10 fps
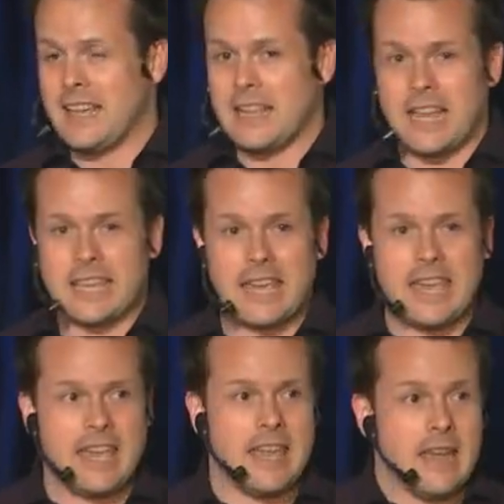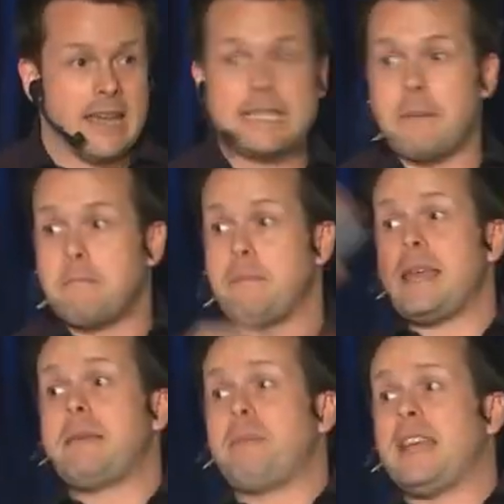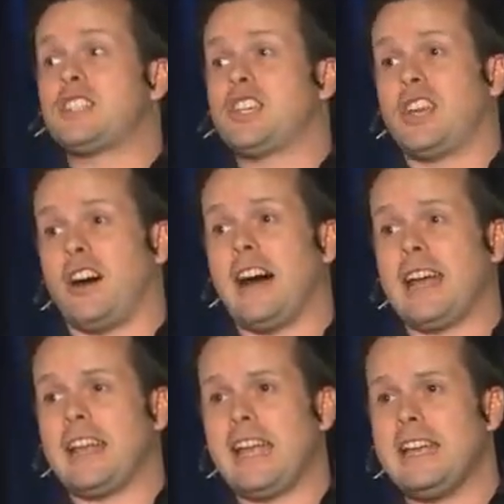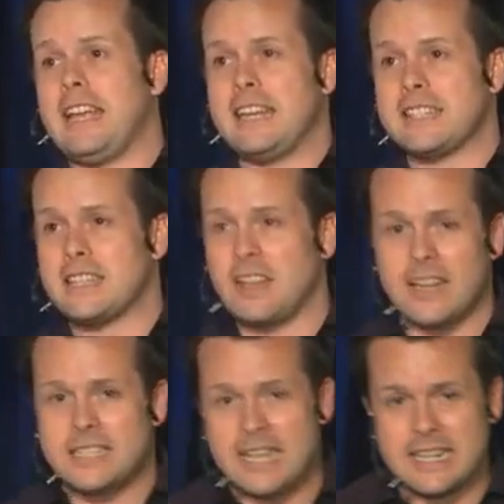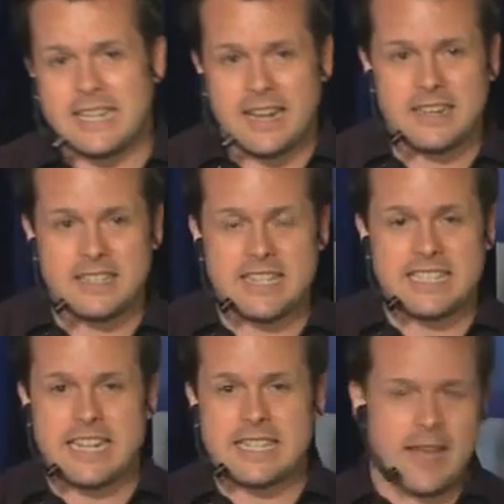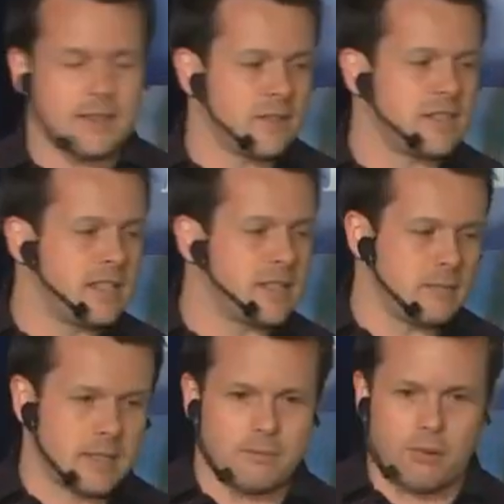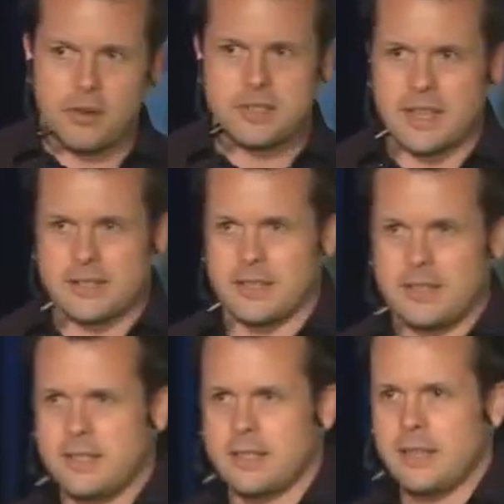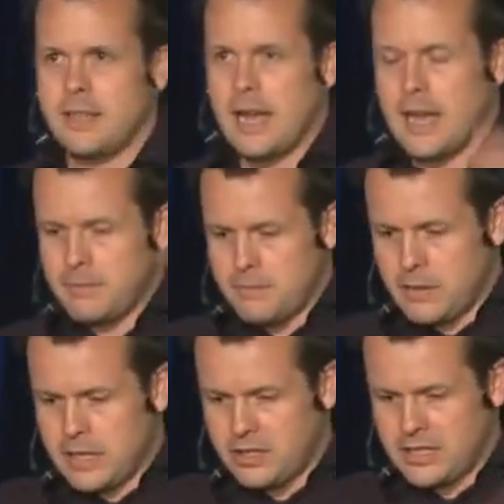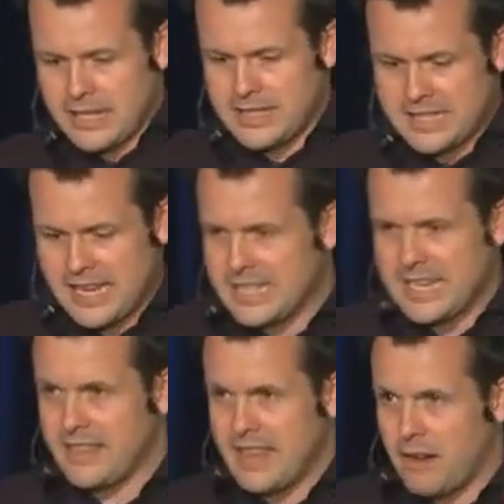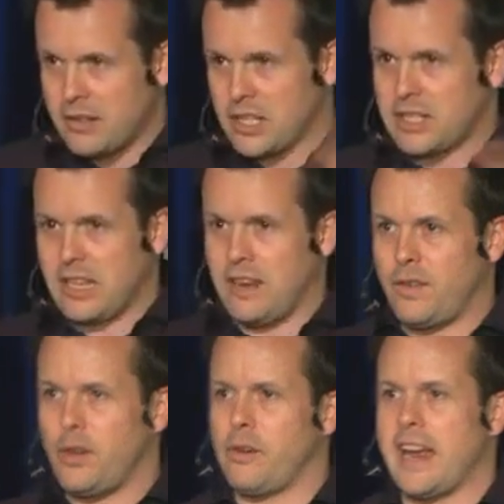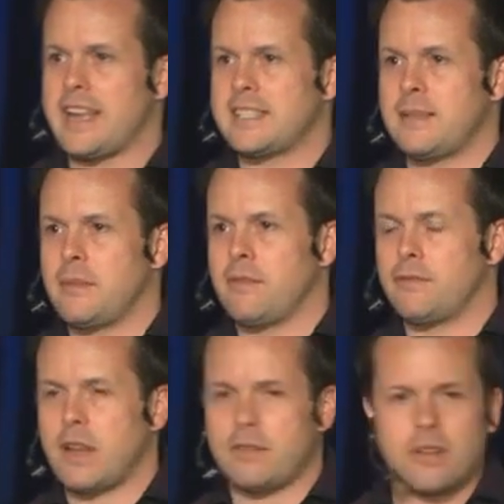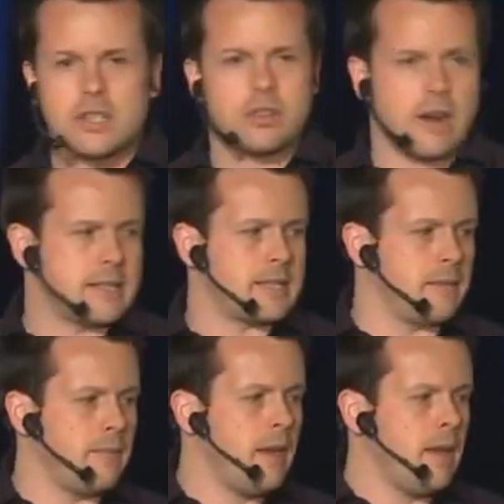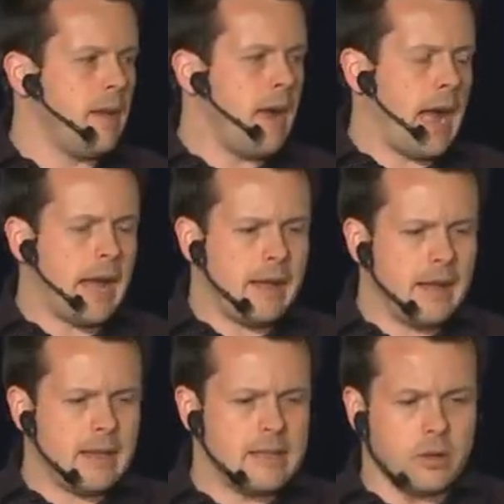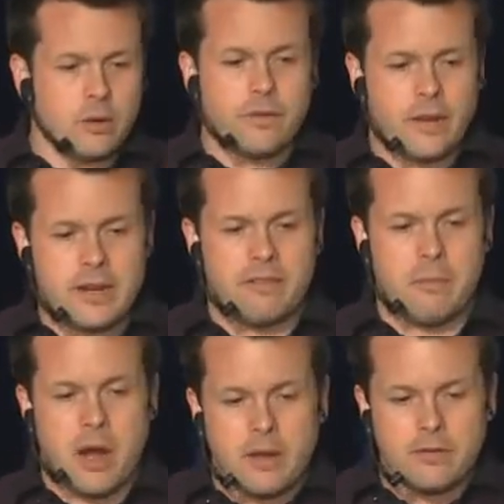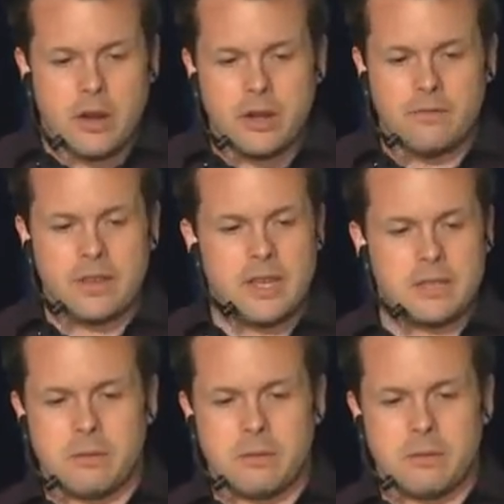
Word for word: Like, he, he's a big picture guy. He, he doesn't like to get down into the details of systems and processes. Um, when he gets his head down there, it just infuriates him and, and frustrates him. Uh, he's a good friend of mine. I've known him for years.